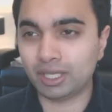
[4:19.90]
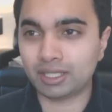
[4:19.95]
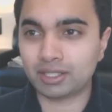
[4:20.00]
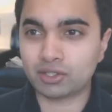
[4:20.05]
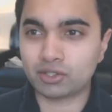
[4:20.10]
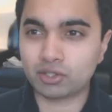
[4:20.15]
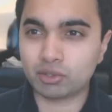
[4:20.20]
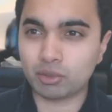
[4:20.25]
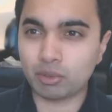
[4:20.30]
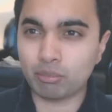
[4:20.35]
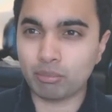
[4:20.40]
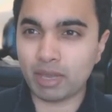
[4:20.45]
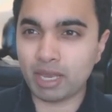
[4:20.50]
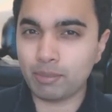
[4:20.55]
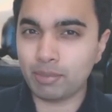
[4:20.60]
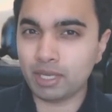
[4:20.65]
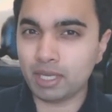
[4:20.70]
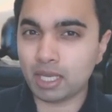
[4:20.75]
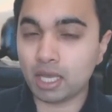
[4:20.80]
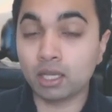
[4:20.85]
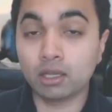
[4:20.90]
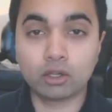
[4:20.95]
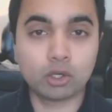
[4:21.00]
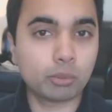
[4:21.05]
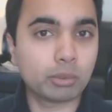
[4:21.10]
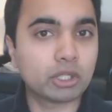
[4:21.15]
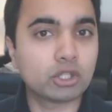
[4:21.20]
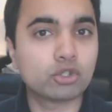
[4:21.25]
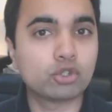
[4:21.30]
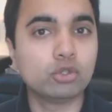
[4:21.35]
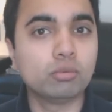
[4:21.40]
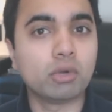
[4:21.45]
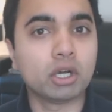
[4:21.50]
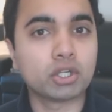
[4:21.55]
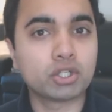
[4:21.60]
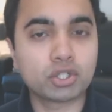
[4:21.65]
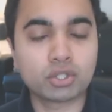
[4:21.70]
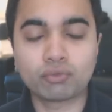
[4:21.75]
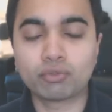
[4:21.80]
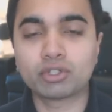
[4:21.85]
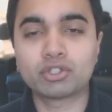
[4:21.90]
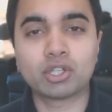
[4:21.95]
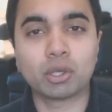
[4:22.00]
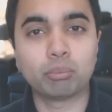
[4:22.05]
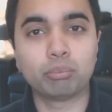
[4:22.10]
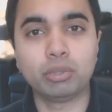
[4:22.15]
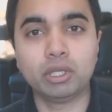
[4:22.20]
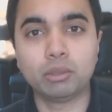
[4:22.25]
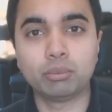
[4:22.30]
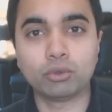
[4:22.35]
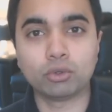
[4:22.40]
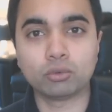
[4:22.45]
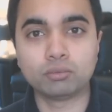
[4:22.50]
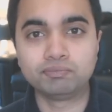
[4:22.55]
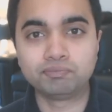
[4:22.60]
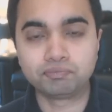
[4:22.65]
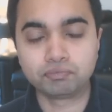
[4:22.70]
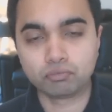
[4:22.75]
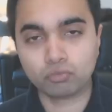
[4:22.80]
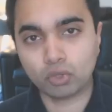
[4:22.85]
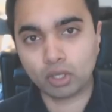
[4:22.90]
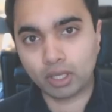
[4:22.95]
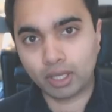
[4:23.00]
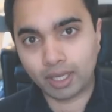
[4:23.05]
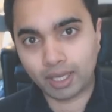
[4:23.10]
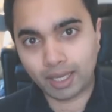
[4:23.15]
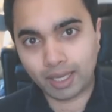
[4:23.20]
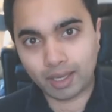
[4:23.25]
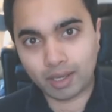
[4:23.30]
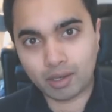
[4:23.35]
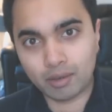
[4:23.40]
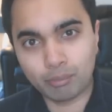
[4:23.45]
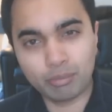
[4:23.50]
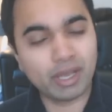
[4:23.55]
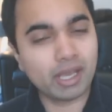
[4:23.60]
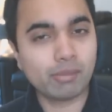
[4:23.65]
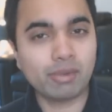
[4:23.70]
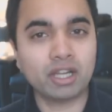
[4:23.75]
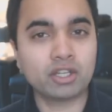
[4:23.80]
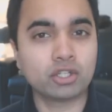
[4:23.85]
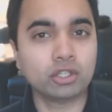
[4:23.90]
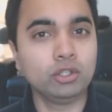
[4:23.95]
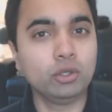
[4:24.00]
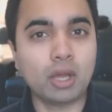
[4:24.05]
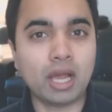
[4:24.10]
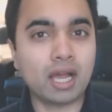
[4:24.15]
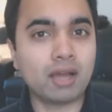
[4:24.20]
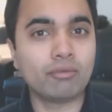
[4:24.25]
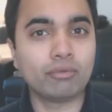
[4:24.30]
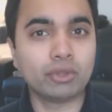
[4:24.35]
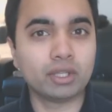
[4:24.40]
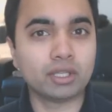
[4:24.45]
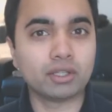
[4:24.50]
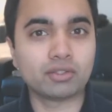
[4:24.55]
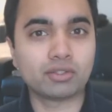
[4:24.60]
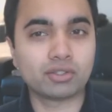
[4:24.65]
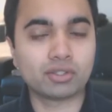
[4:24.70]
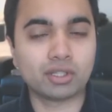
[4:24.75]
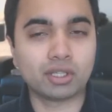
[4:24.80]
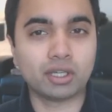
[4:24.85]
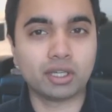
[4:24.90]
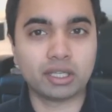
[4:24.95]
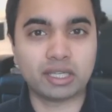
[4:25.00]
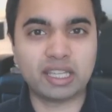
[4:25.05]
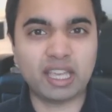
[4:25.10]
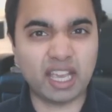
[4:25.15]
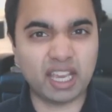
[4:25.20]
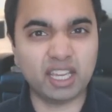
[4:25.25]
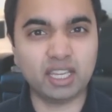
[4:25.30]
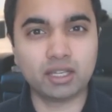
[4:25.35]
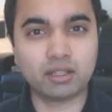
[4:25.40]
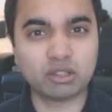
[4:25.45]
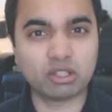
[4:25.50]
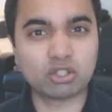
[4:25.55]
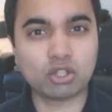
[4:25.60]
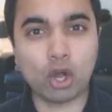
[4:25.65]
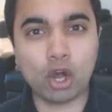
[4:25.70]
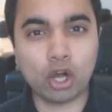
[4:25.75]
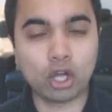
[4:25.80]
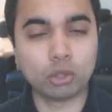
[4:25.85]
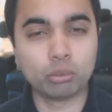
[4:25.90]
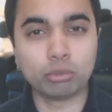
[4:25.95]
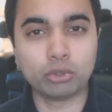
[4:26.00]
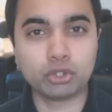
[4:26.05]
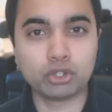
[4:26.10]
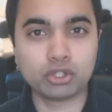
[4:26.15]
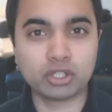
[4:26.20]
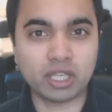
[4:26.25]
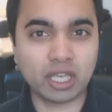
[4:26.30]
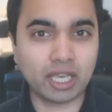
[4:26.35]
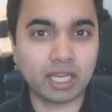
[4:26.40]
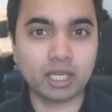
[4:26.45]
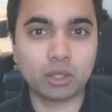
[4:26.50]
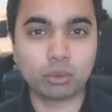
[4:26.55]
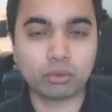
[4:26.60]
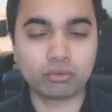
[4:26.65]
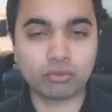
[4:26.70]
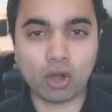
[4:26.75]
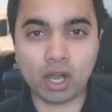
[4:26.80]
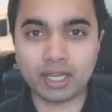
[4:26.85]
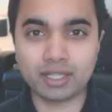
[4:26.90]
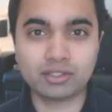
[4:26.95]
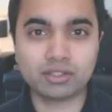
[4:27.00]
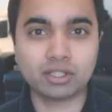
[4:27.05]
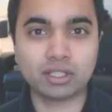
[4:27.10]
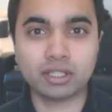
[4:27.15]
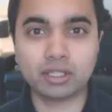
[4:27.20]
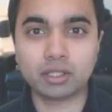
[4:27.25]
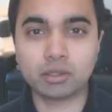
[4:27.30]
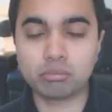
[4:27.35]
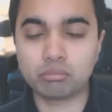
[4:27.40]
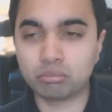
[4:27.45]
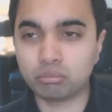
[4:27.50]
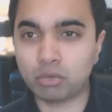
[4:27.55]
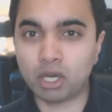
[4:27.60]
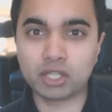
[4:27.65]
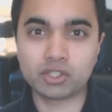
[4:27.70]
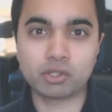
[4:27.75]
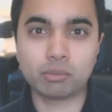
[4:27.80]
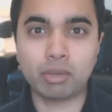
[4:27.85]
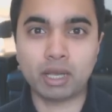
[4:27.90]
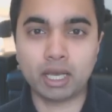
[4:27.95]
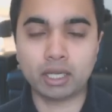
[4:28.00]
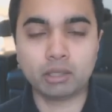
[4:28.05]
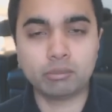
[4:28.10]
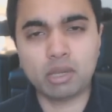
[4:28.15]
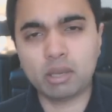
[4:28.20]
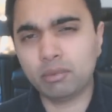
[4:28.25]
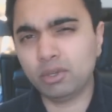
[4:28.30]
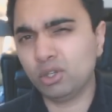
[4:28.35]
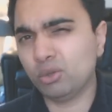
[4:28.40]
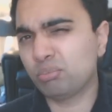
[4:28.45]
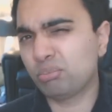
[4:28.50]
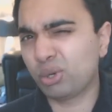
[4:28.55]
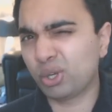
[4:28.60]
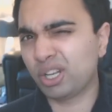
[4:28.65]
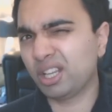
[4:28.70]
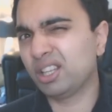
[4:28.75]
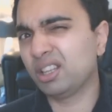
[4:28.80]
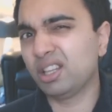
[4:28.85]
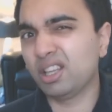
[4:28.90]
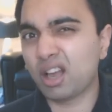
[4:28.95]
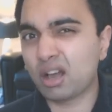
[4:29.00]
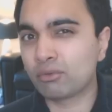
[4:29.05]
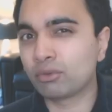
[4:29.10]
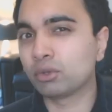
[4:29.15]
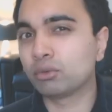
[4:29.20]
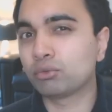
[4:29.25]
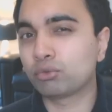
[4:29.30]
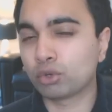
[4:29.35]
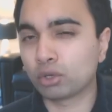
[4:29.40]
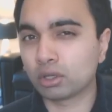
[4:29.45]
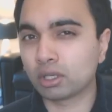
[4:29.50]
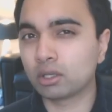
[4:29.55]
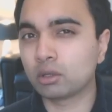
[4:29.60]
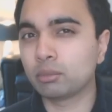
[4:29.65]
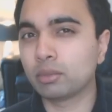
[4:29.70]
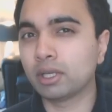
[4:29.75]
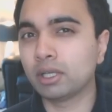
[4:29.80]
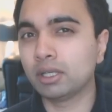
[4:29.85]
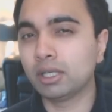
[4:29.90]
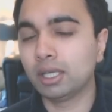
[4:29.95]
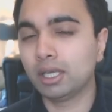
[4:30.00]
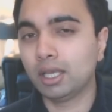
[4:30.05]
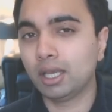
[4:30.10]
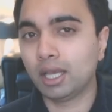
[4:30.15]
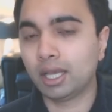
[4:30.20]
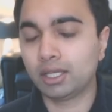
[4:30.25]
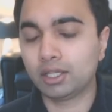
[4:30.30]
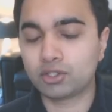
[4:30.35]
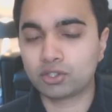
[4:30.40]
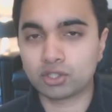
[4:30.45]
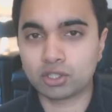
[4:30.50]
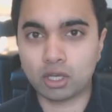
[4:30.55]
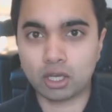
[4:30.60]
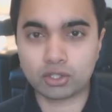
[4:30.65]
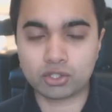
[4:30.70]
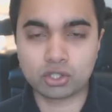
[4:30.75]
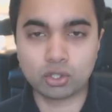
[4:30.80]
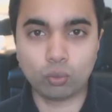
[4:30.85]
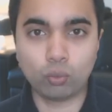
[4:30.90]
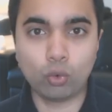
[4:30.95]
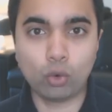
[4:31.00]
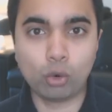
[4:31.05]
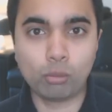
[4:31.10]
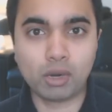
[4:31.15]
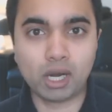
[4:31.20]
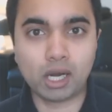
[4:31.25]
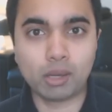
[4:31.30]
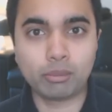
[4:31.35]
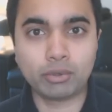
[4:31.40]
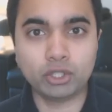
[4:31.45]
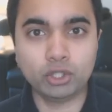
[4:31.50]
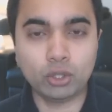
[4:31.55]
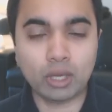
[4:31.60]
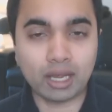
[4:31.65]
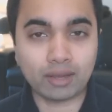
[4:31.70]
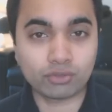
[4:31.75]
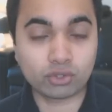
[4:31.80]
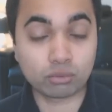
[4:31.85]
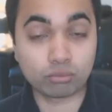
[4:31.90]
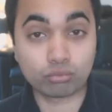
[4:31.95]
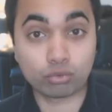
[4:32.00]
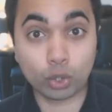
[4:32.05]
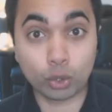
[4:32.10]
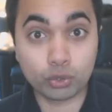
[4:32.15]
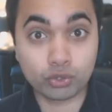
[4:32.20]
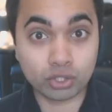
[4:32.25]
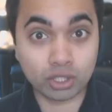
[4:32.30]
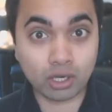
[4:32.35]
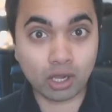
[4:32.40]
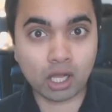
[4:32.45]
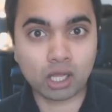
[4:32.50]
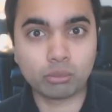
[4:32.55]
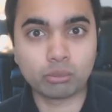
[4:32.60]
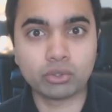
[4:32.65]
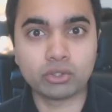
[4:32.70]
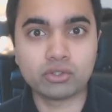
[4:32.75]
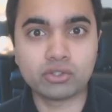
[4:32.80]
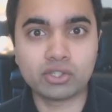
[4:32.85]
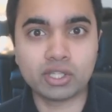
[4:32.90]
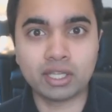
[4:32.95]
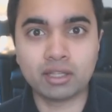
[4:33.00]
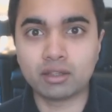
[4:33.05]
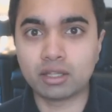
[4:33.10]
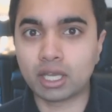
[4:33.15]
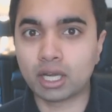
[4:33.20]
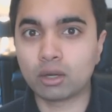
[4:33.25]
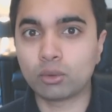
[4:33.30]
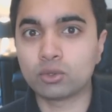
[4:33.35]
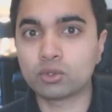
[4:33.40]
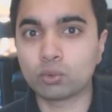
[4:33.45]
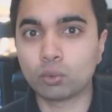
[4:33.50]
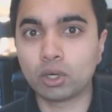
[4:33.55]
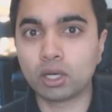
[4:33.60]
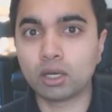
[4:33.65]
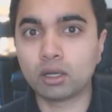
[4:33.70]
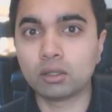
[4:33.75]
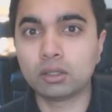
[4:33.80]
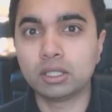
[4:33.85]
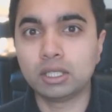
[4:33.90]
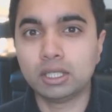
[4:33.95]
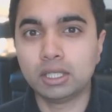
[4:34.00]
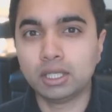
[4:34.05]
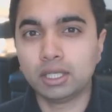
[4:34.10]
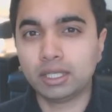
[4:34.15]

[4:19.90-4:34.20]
it's maybe a little bit too much for some people but imagine you have this uh, cake, this almond cake with icing and marzipan, and maybe you put it in the oven for a little bit and it starts to warm up, and you have some roasted almonds in there as well